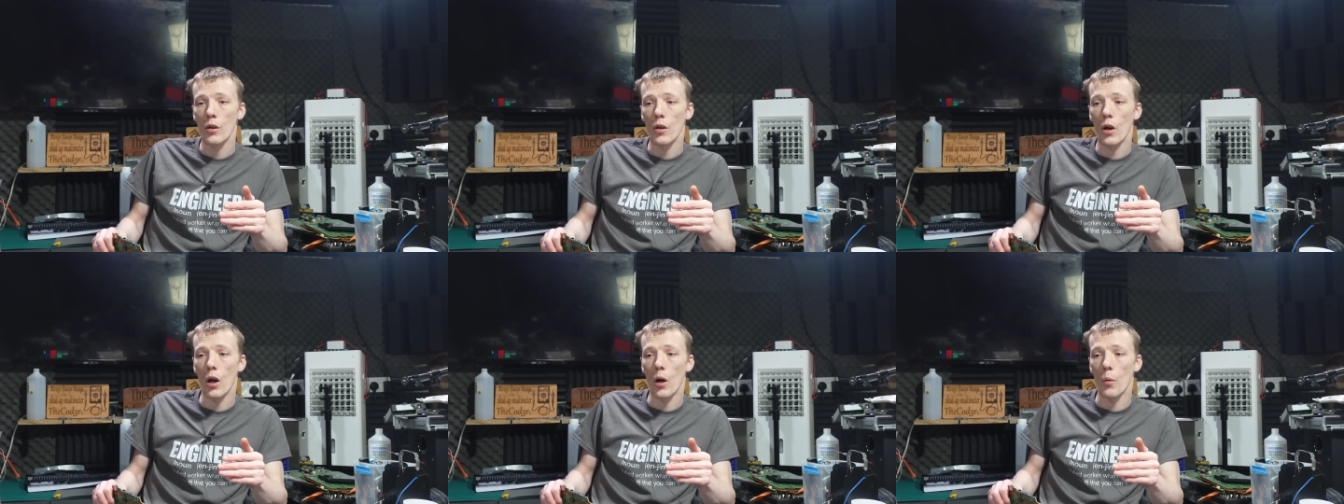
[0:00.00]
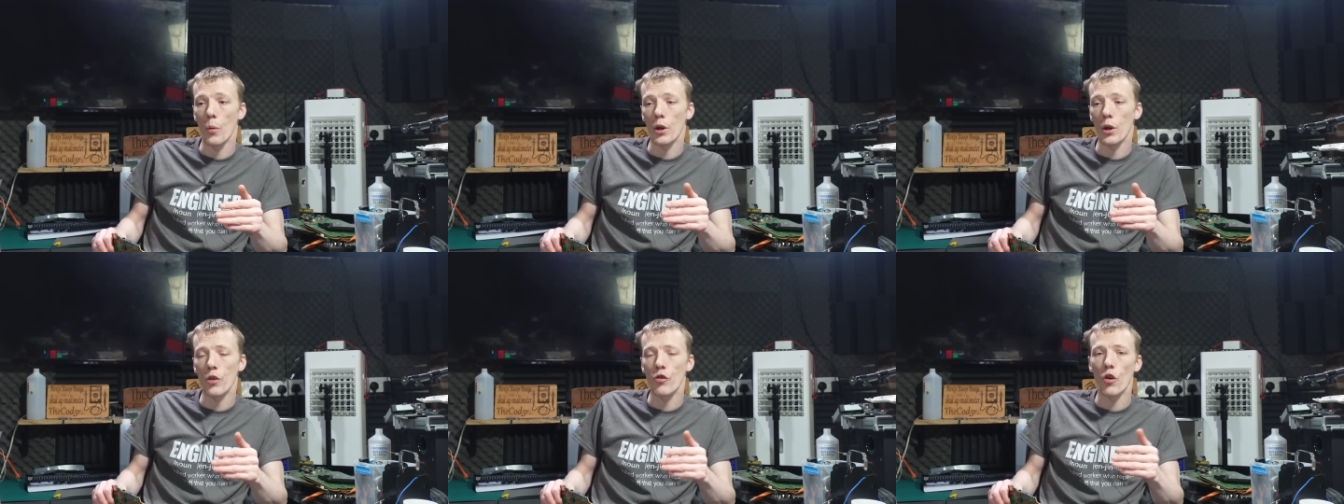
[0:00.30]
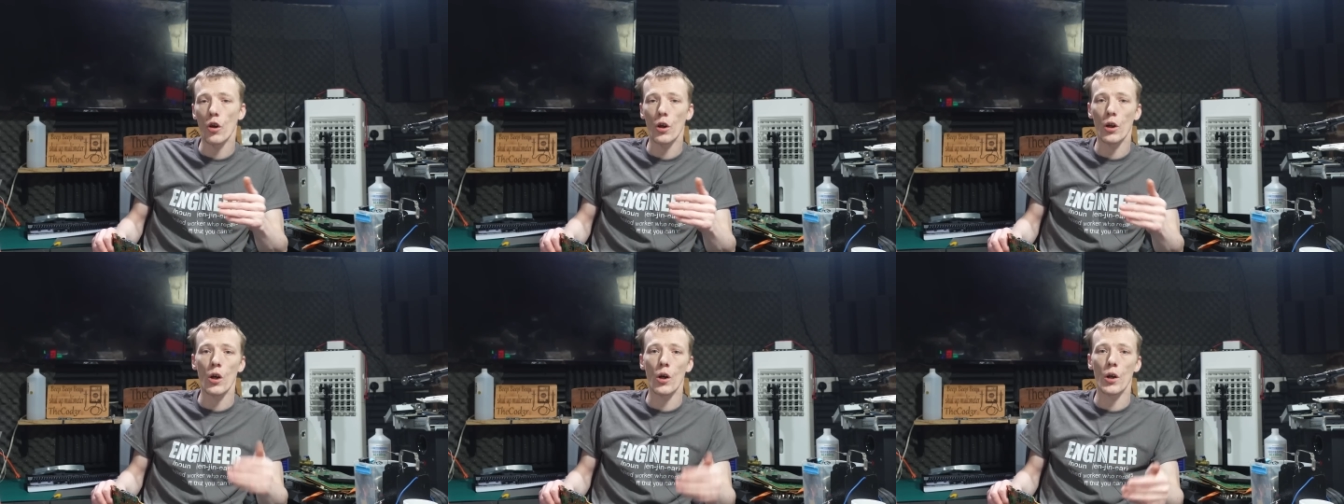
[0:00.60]
I want to
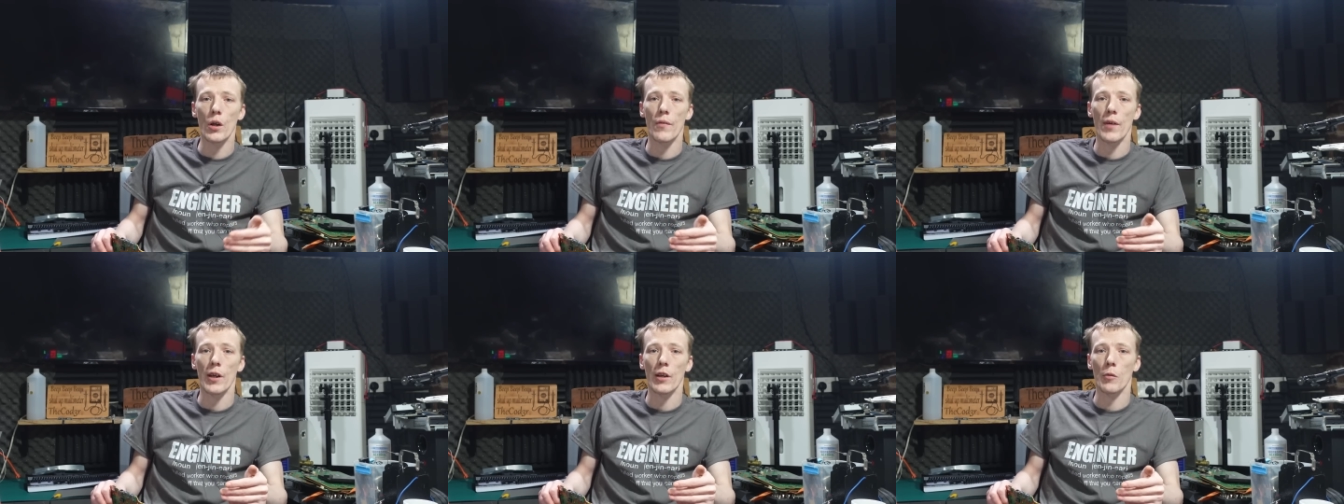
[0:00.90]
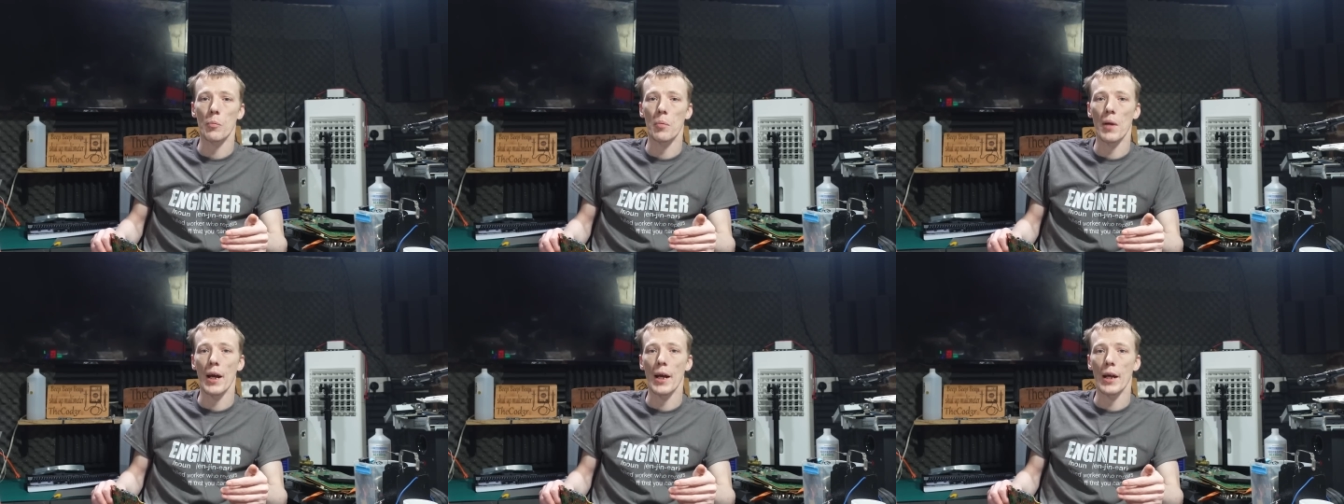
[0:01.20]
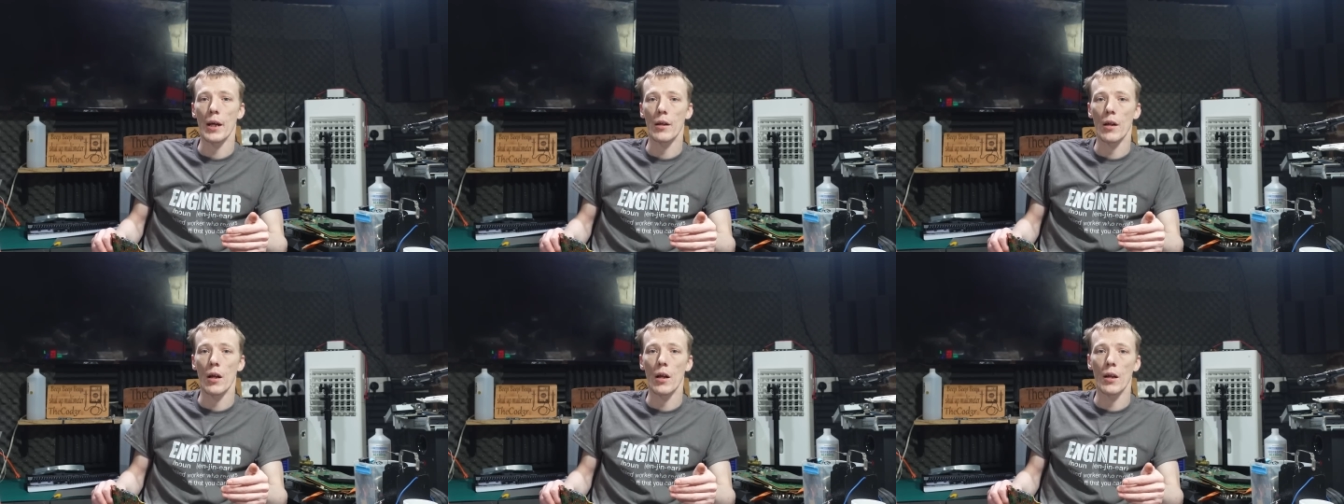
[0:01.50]
try and kind of
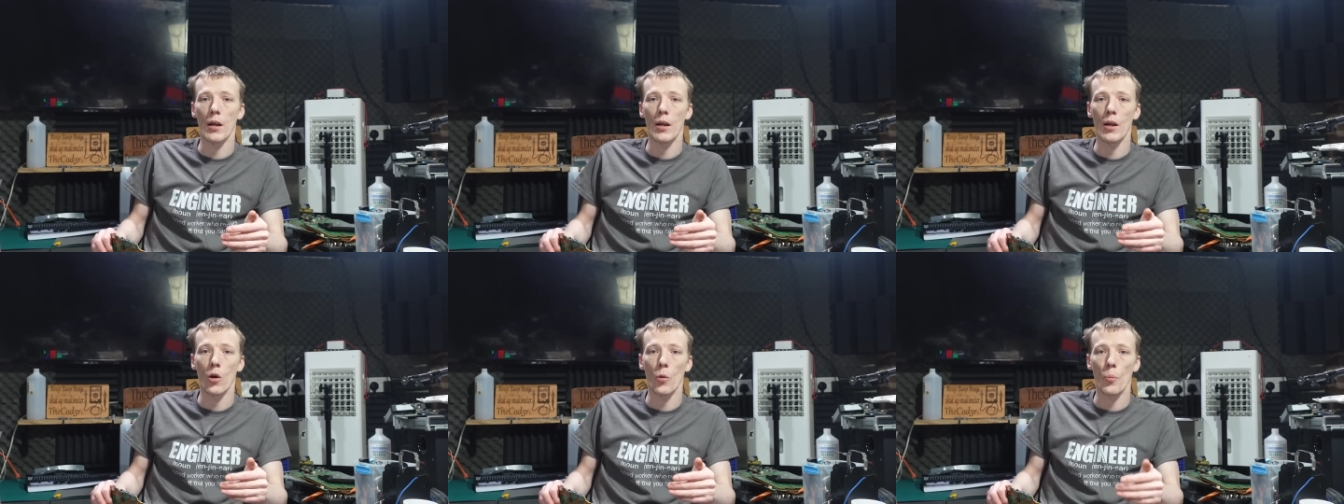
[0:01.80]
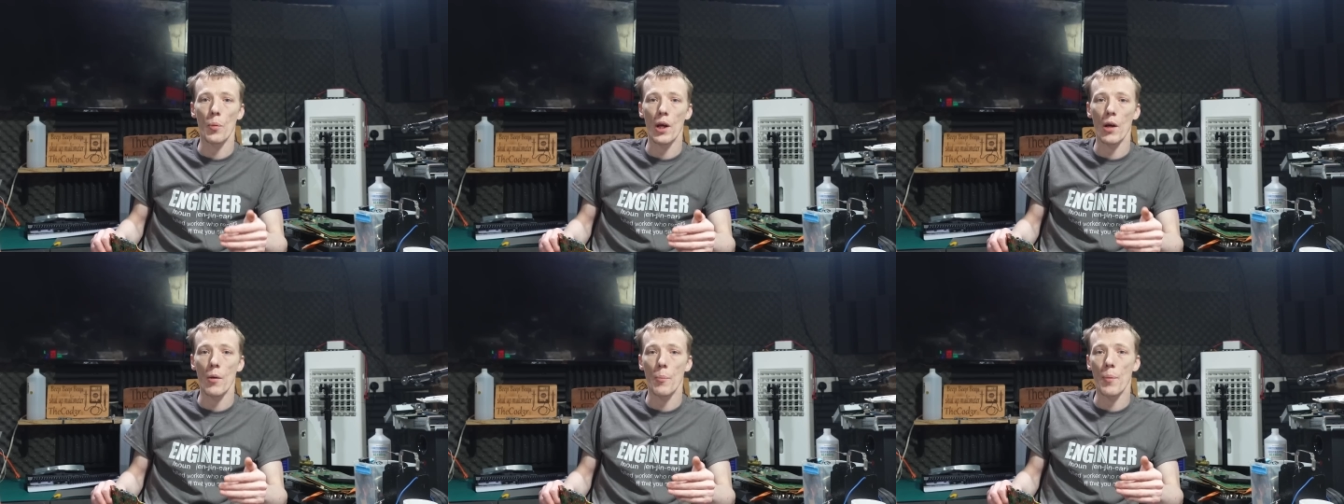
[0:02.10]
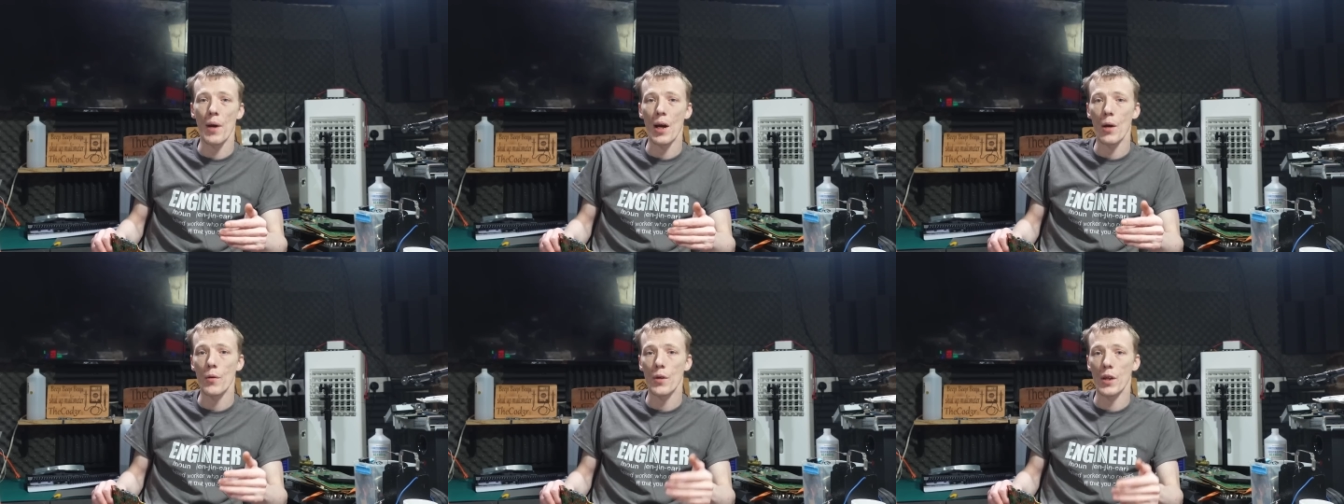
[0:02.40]
explain a little bit
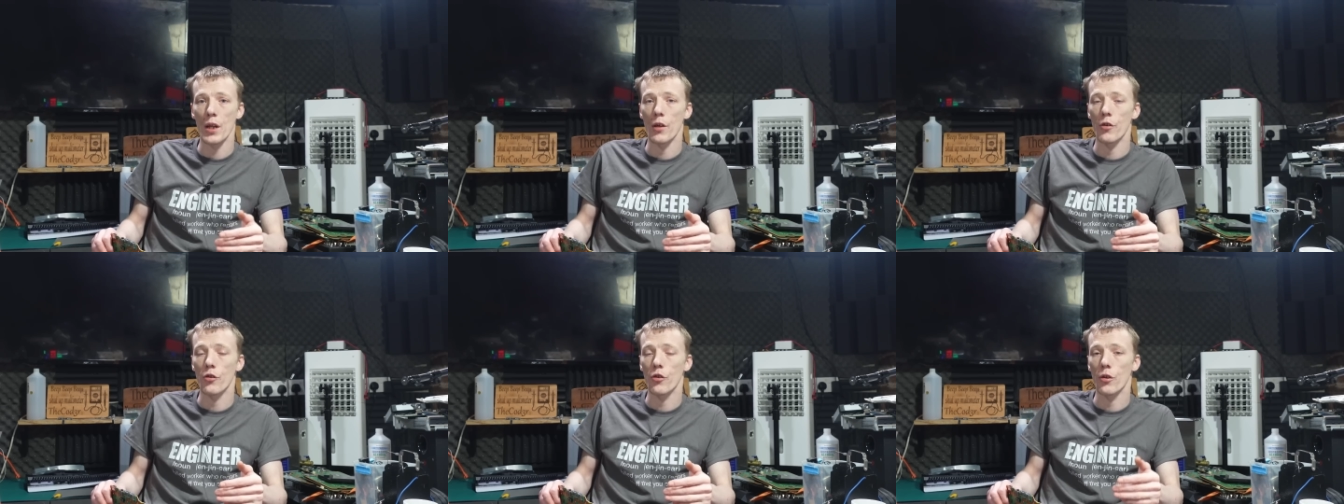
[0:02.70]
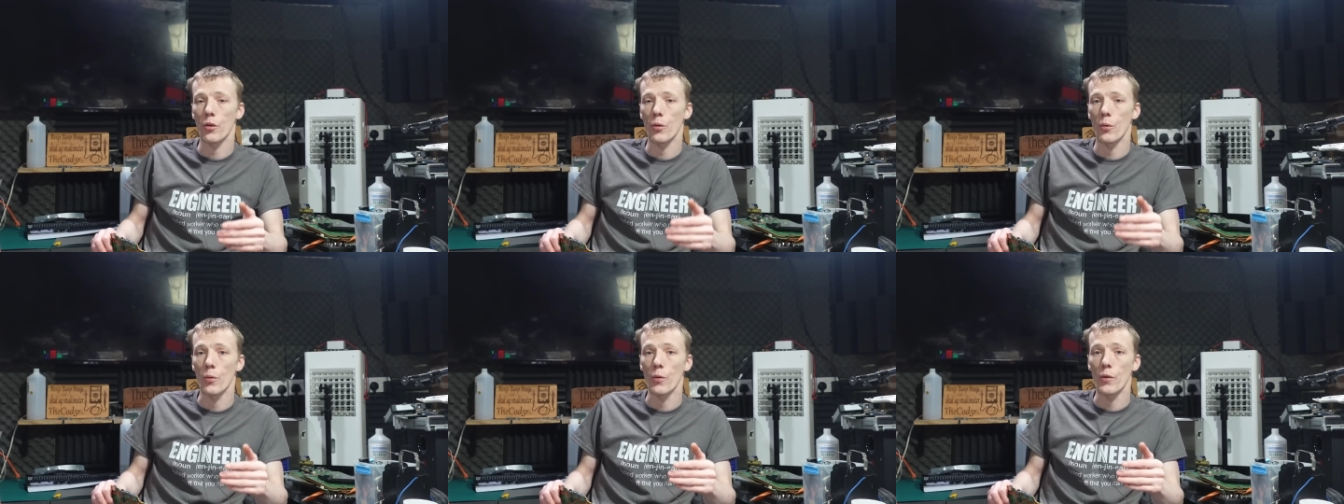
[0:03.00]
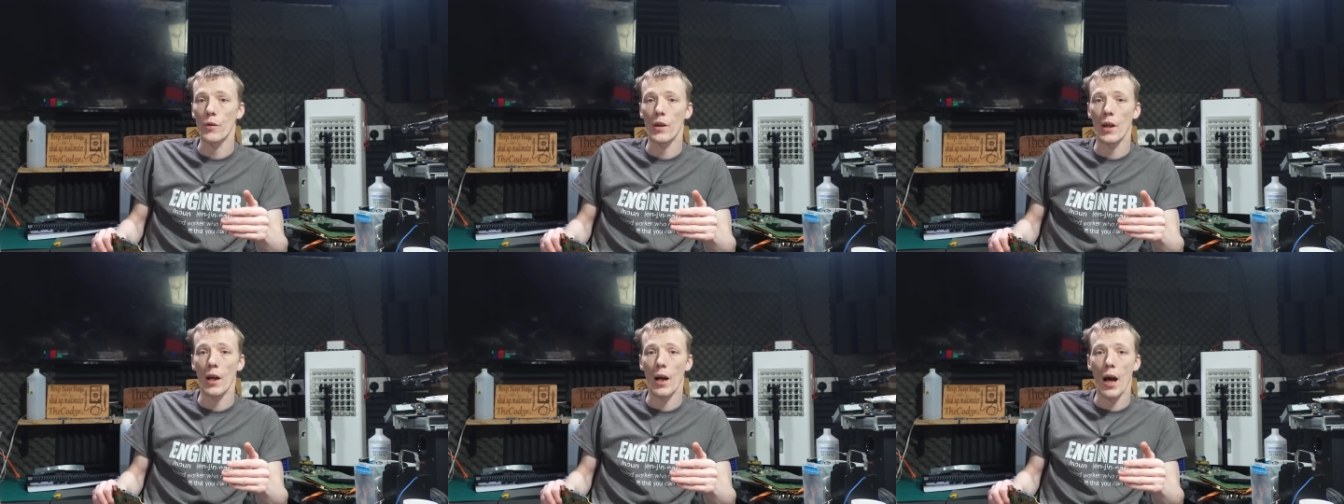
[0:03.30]
about the
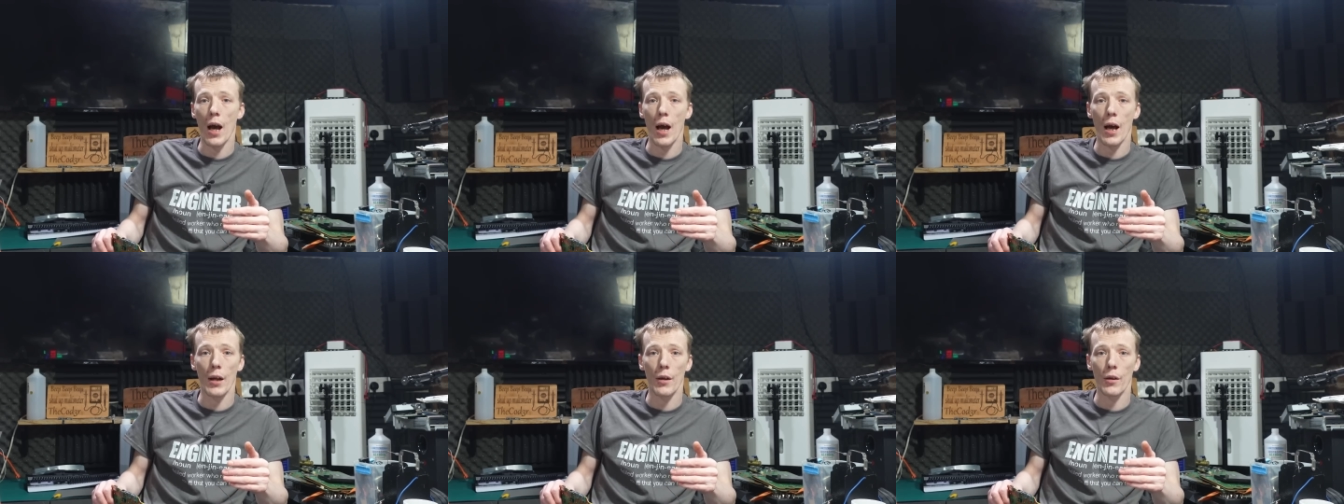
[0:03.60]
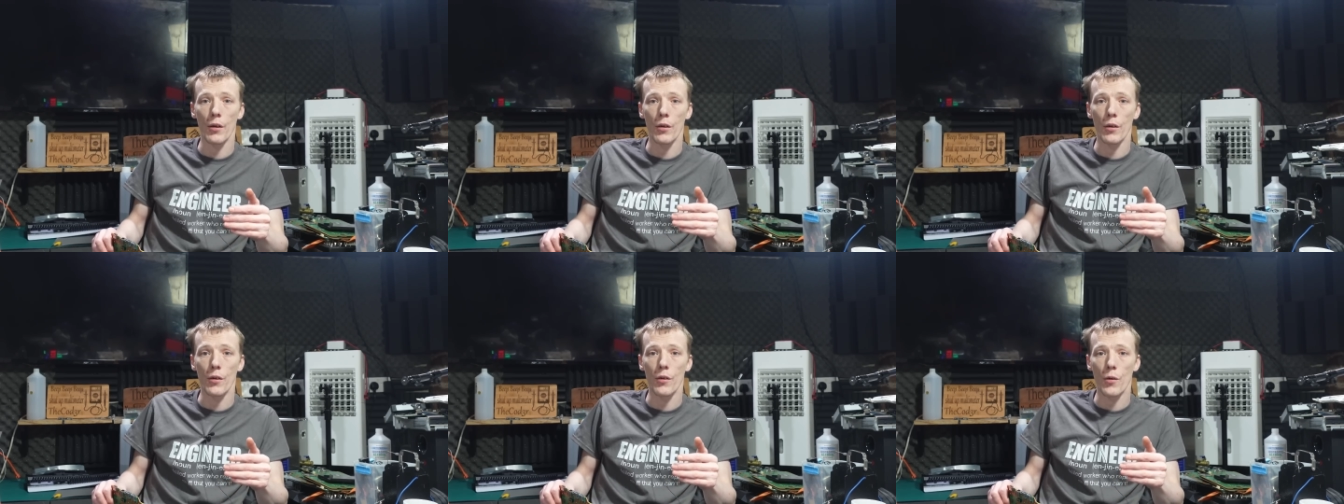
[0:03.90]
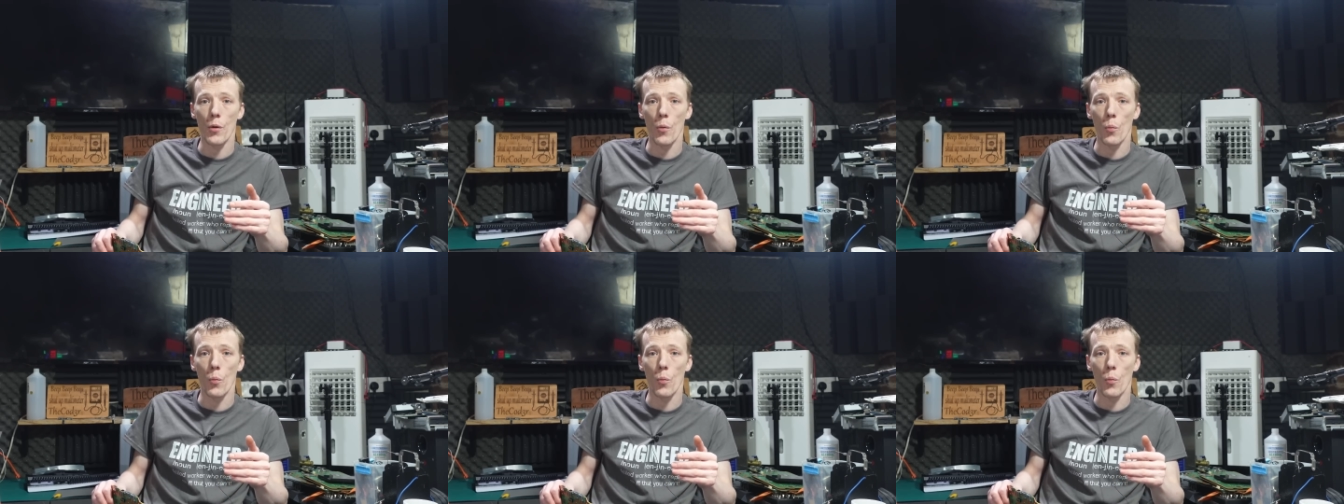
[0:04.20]
issues and